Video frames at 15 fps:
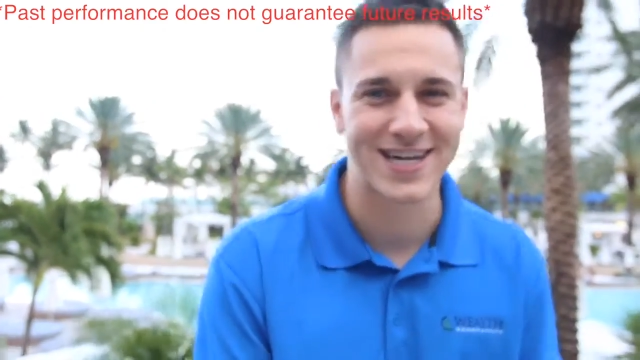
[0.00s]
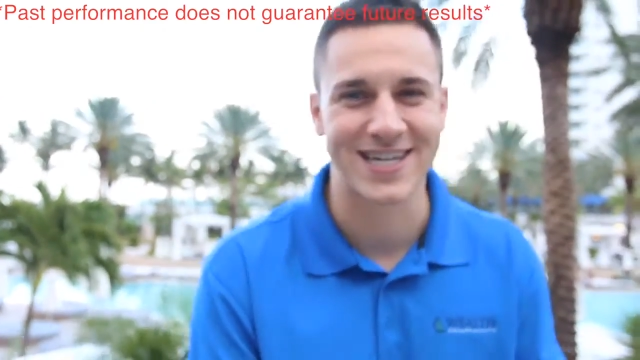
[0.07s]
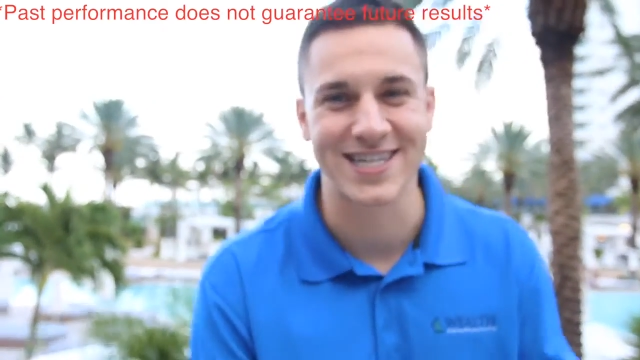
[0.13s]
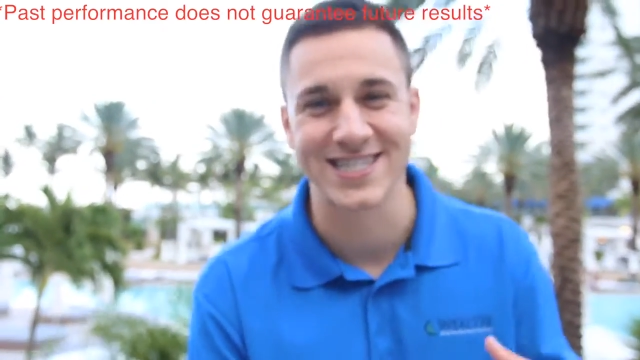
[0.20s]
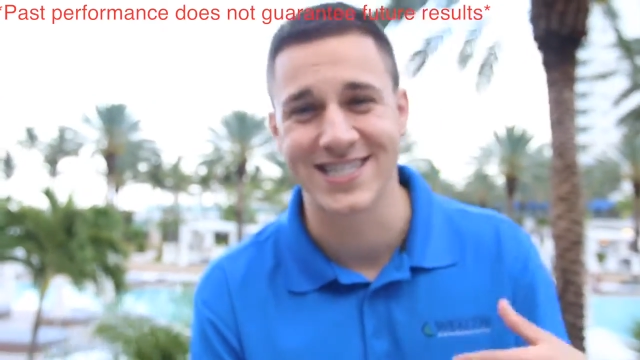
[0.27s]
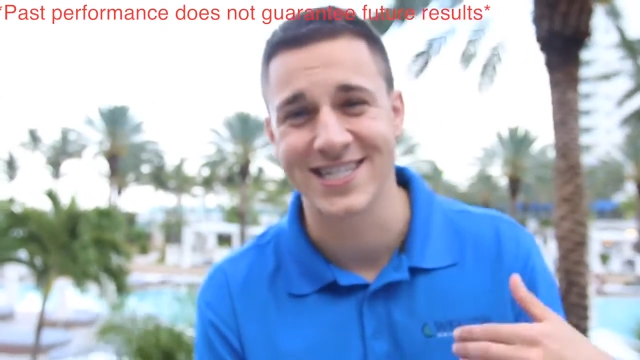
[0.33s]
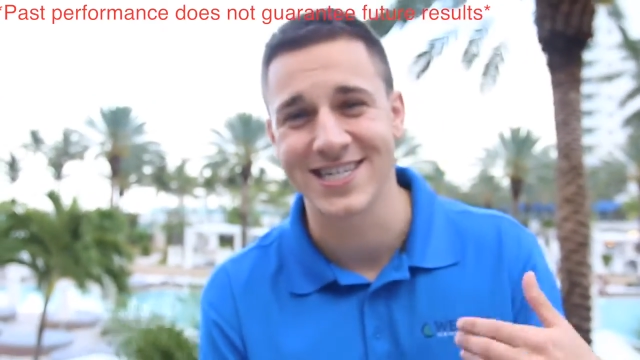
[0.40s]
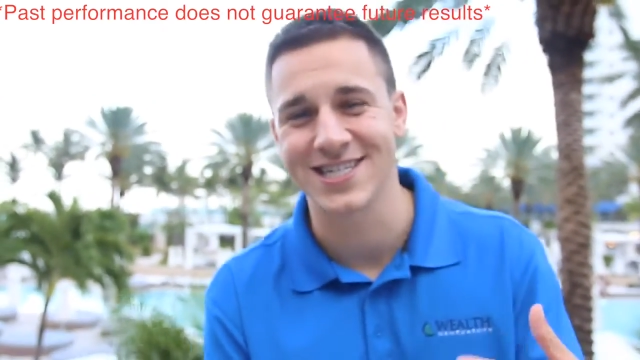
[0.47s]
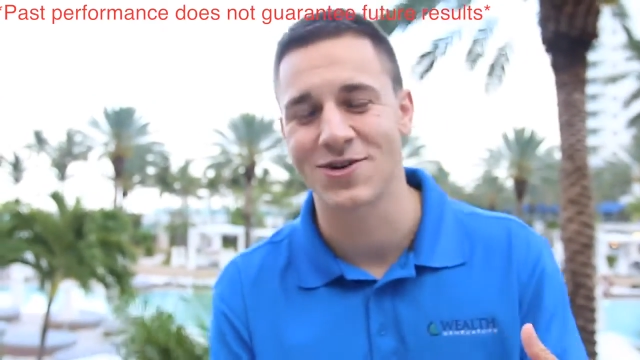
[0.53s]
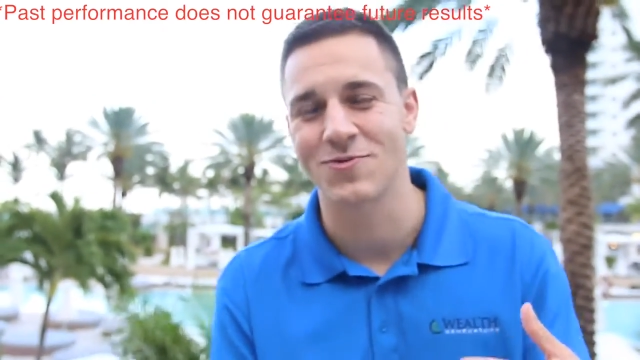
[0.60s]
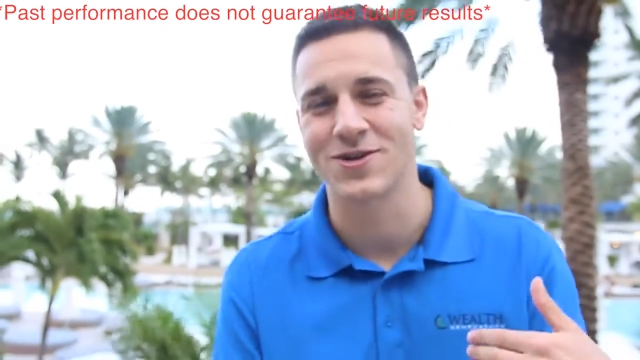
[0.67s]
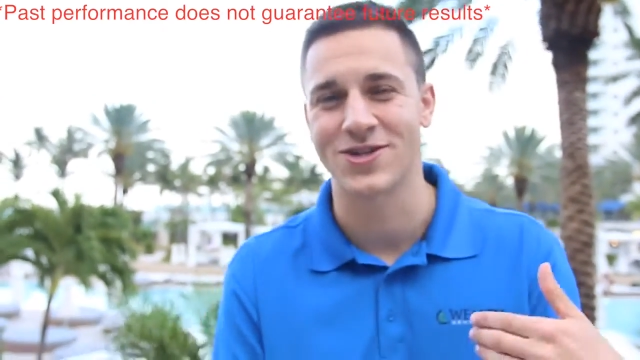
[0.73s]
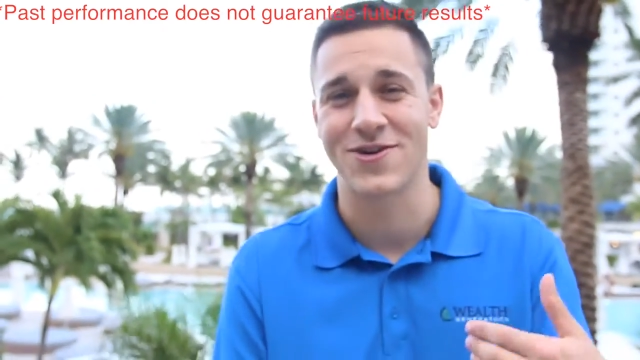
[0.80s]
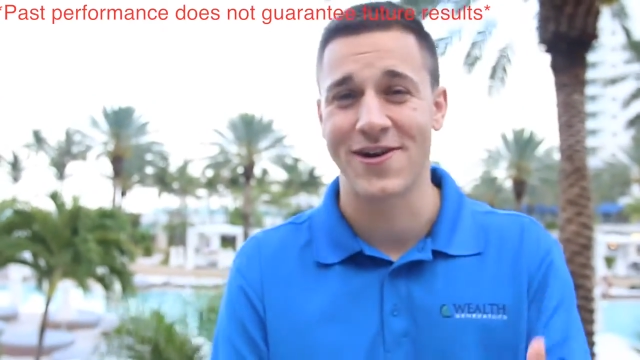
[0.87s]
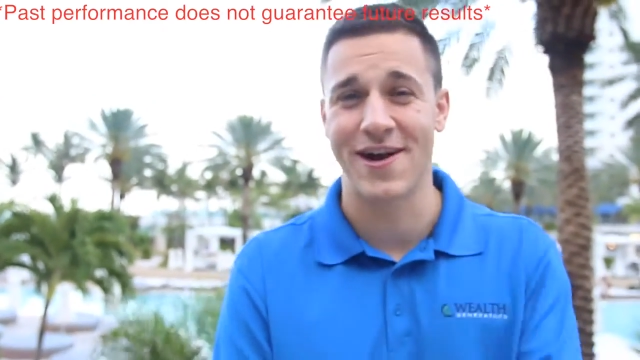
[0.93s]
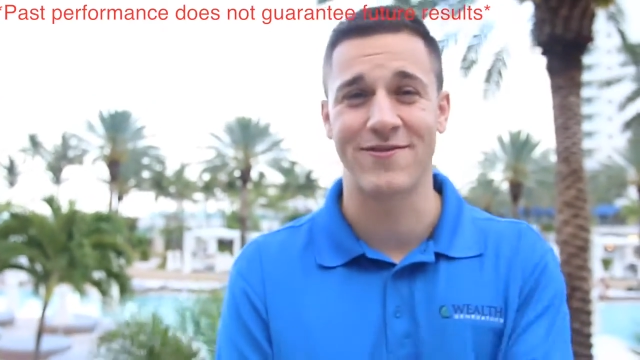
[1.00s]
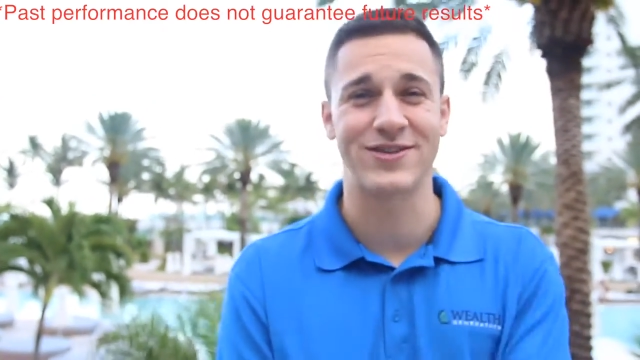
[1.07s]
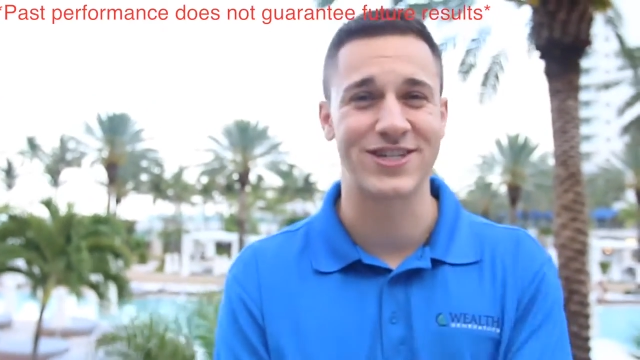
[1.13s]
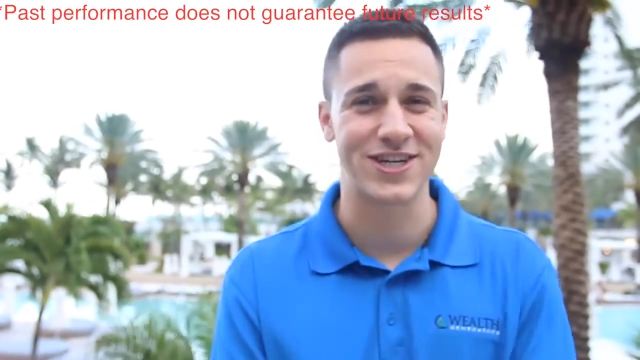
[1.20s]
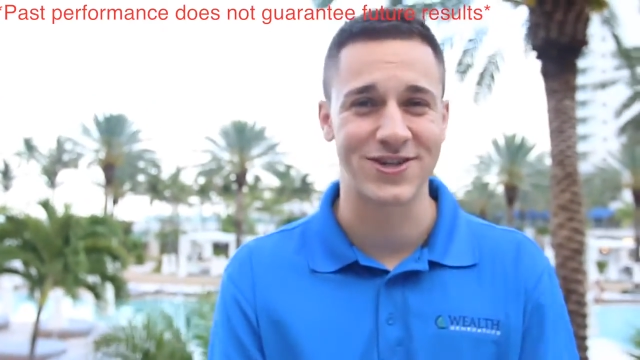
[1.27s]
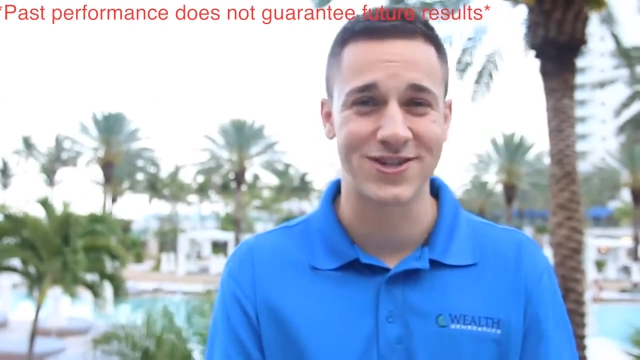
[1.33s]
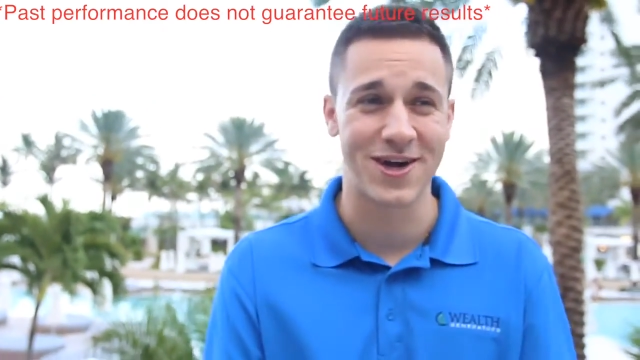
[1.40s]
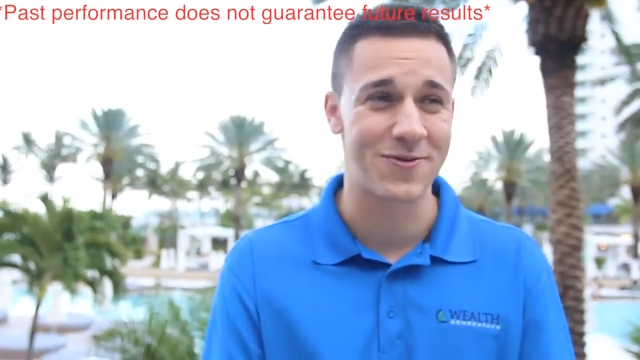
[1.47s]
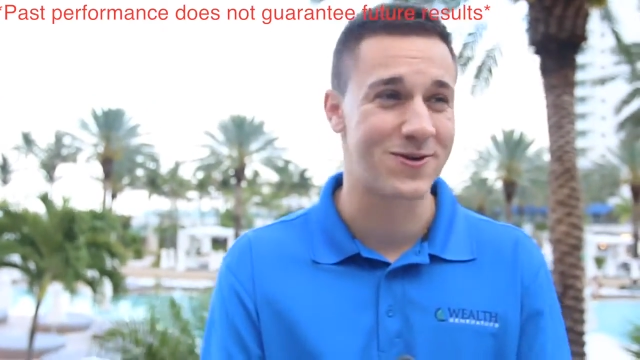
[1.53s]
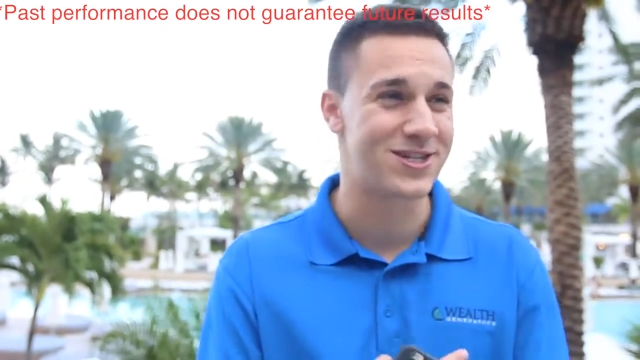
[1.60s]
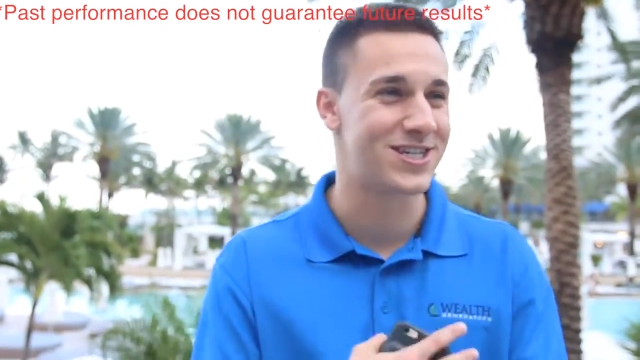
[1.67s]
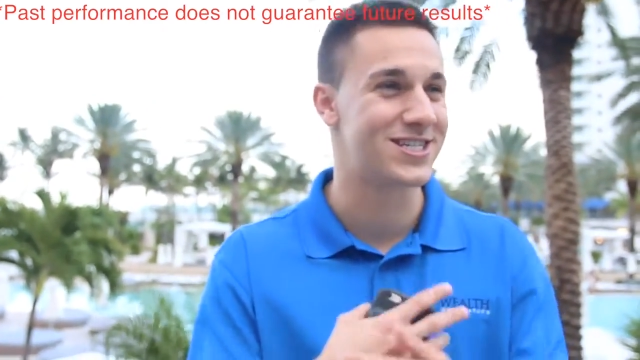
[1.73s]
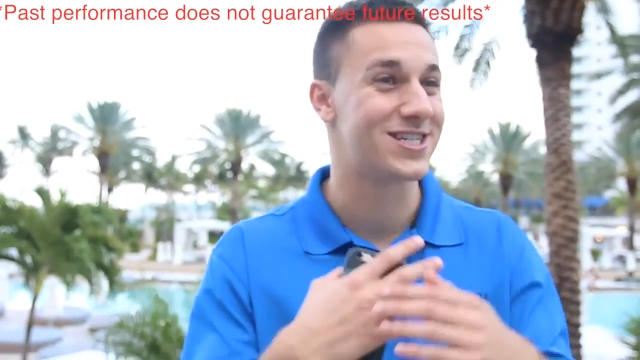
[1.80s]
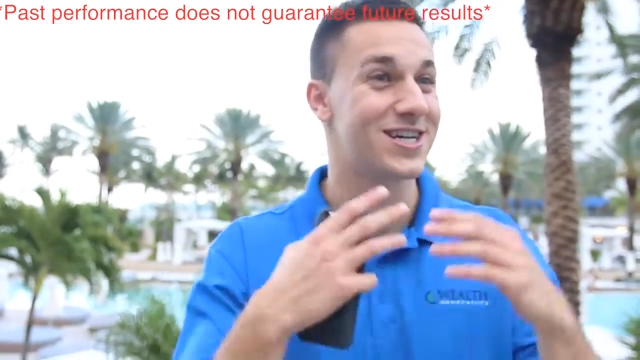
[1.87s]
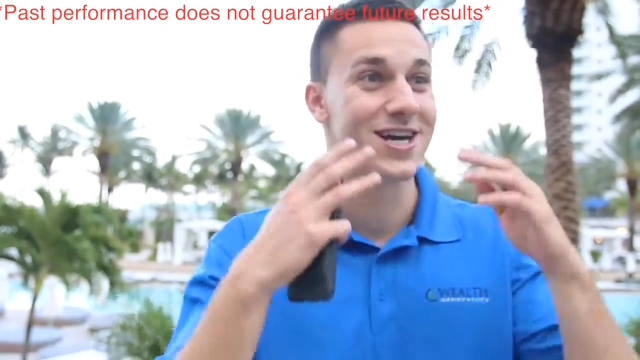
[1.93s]
a consistent return every single day, which
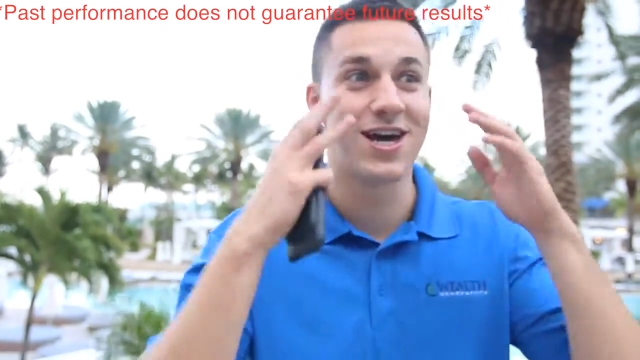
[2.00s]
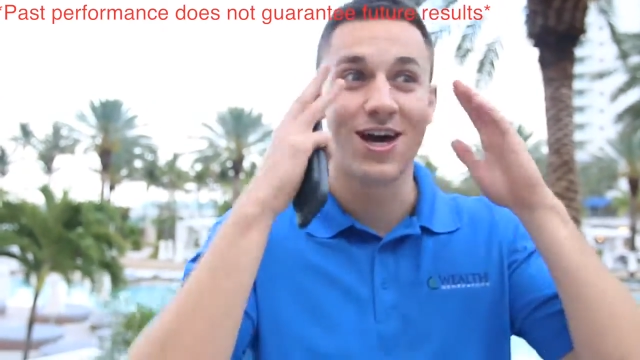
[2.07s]
is